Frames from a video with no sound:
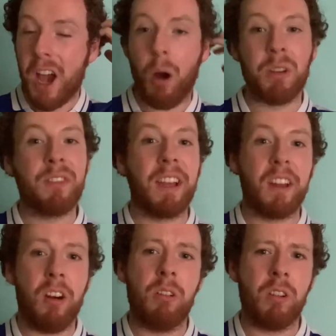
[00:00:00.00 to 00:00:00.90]
I was thinking,
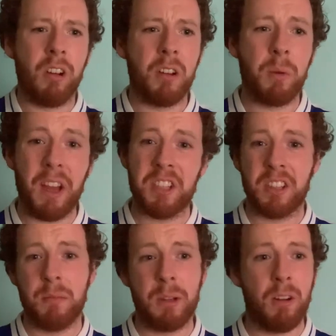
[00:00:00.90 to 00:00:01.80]
oh god, are we actually
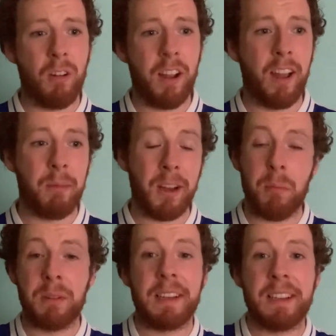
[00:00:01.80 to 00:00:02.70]
going to be all right? I mean, I
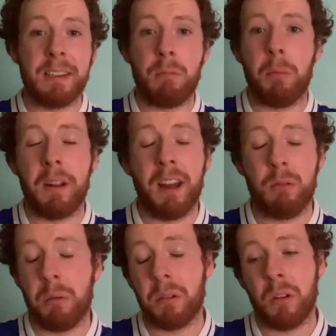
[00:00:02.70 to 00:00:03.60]
predicted probably that
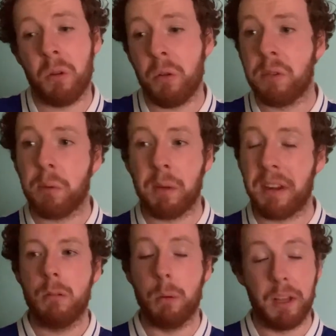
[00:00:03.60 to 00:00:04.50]
we were going to lose. We're
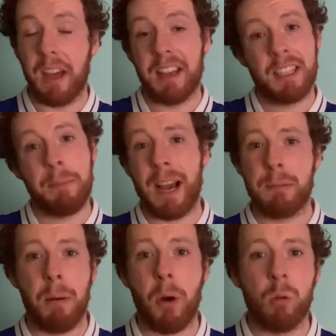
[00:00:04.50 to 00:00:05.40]
going to get smacked
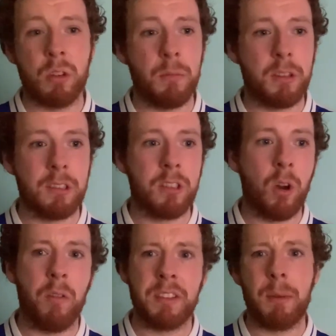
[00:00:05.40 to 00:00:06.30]
by Bolton, because, you know,
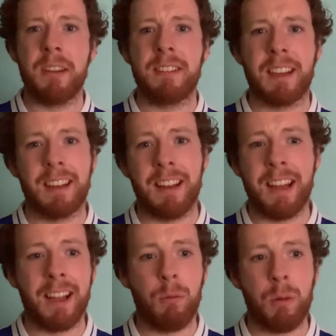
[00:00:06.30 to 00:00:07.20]
obviously being second in the
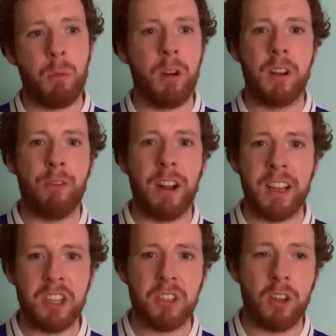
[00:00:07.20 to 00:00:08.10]
league and we were in a
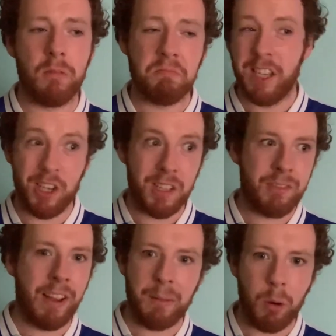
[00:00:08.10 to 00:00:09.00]
relegation zone, you just
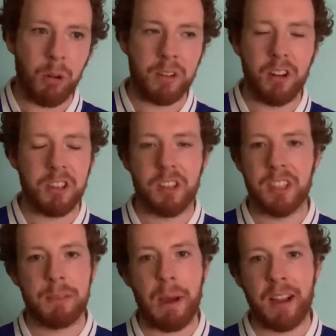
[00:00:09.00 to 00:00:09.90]
think Bolton are just going
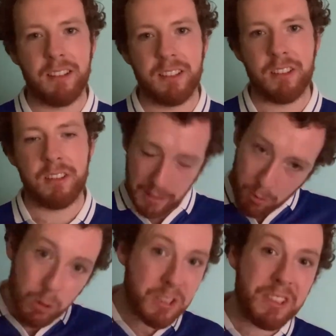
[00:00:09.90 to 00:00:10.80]
to smack us, you know. But
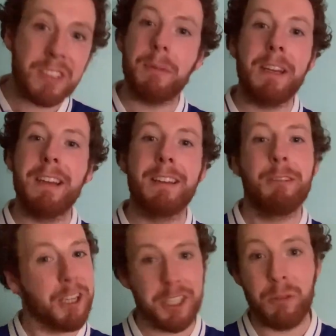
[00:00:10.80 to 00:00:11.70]
that wasn't to be, and we
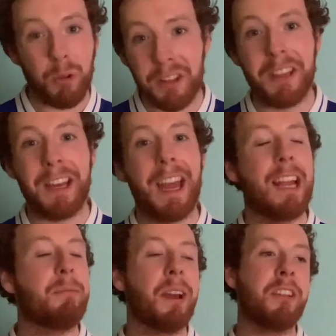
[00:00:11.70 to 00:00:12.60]
actually won the
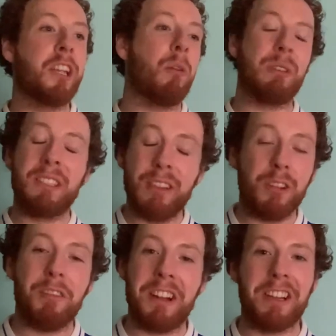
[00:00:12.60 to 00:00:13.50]
game. And yeah, we're still in
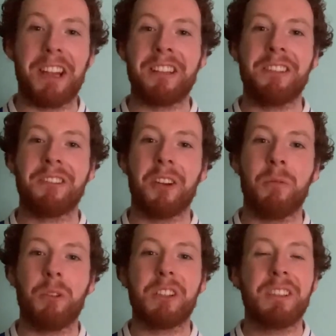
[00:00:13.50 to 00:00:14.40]
the relegation zone,
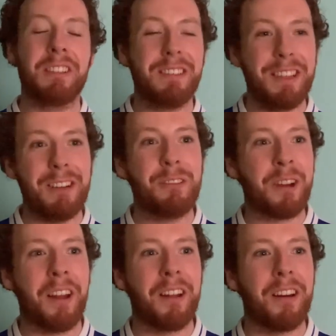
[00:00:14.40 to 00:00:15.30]
which still
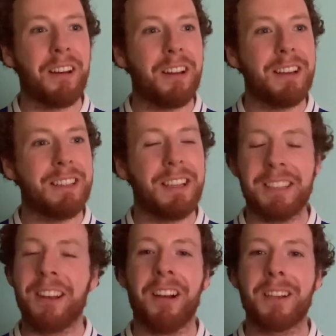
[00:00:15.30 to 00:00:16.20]
kind of it
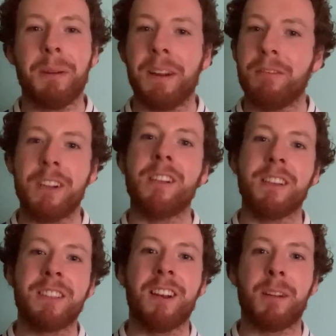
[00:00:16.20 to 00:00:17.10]
sucks, man. It really
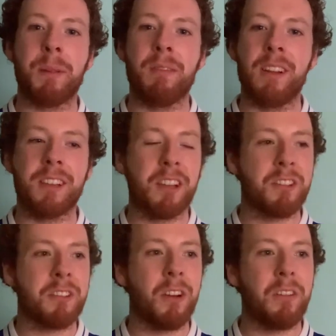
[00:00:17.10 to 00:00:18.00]
does suck being in the relegation
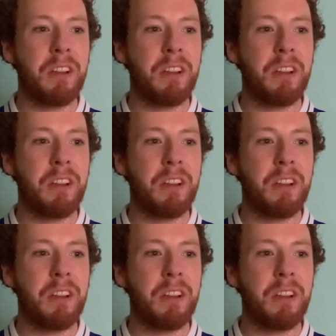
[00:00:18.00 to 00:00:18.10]
zone,